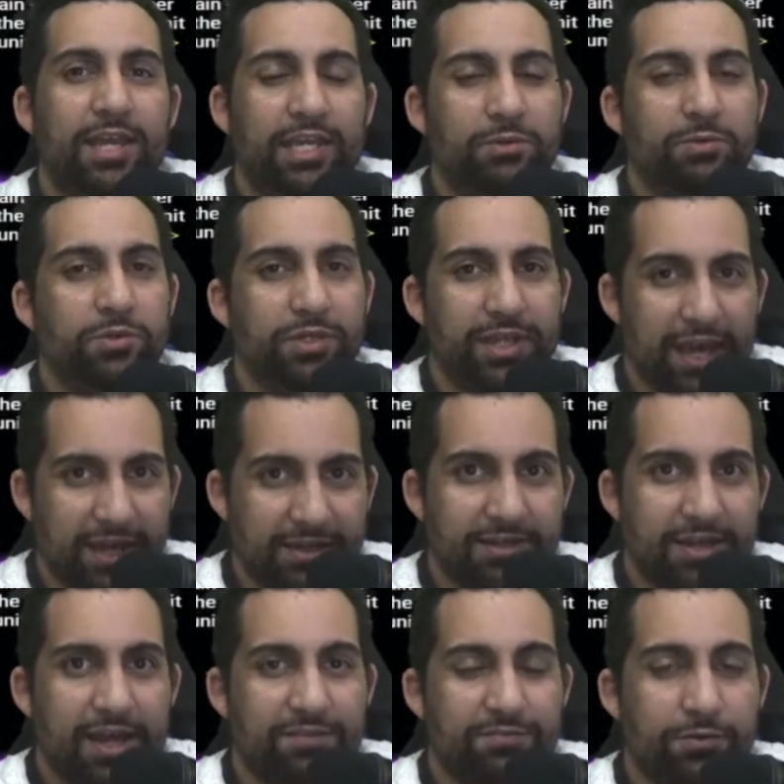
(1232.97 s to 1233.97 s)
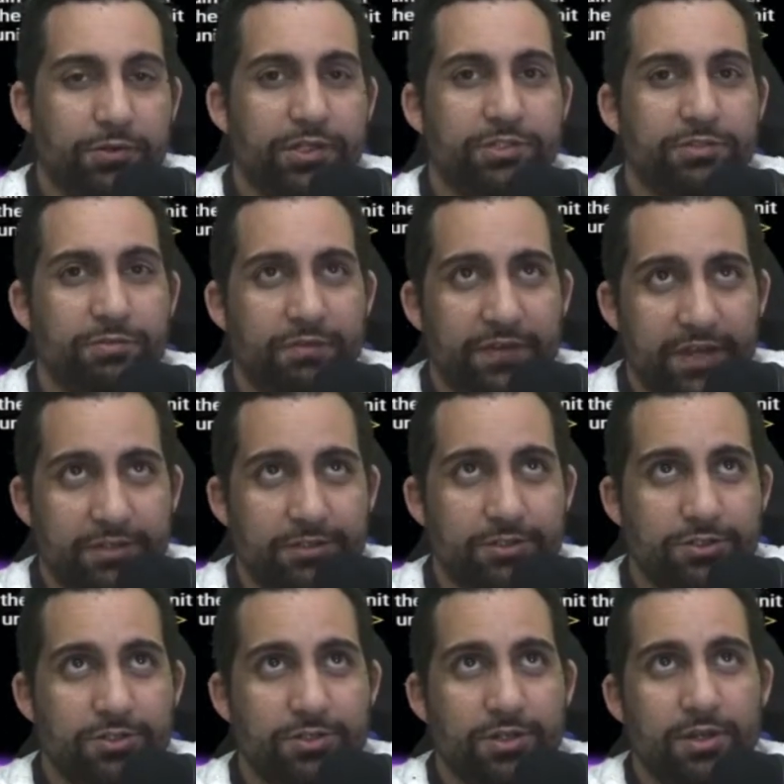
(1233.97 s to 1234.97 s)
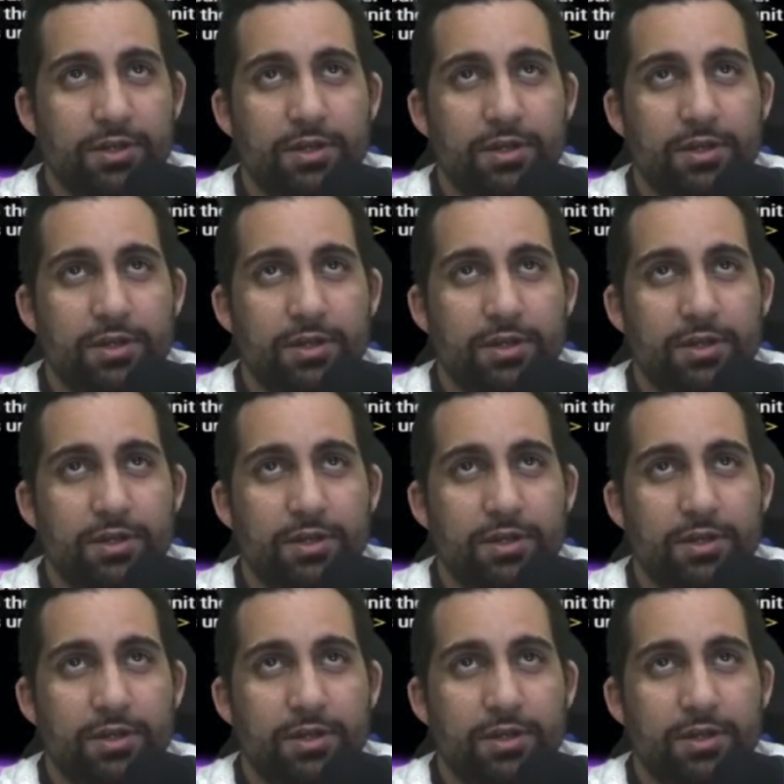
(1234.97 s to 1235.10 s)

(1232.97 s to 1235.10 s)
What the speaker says: he will gain that for his revenge.